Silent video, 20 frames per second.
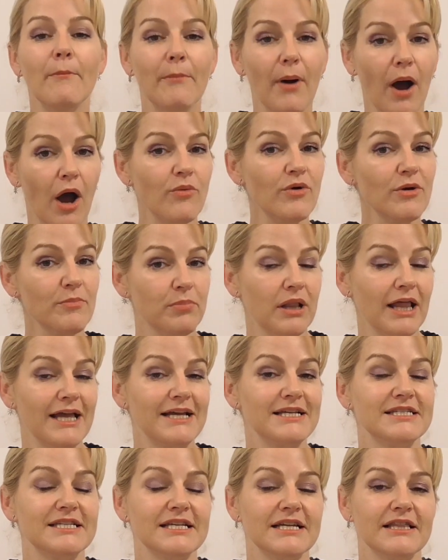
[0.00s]
by
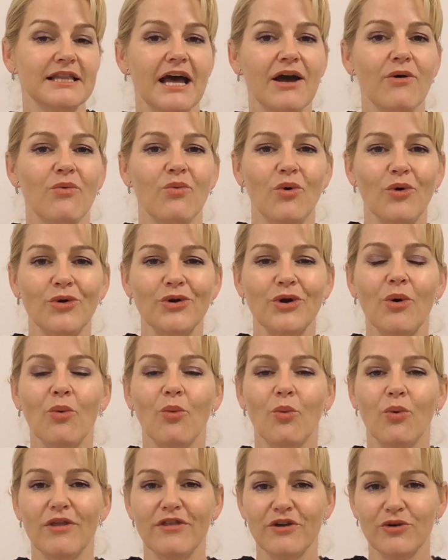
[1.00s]
replacing that water
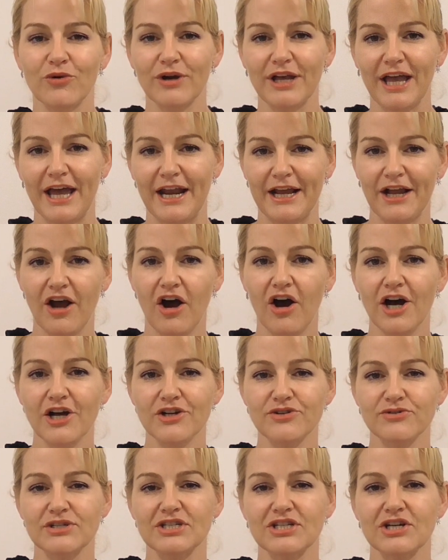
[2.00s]
with an organic
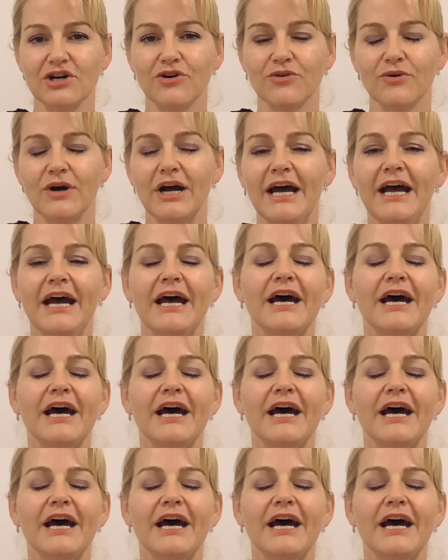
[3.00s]
hydrosol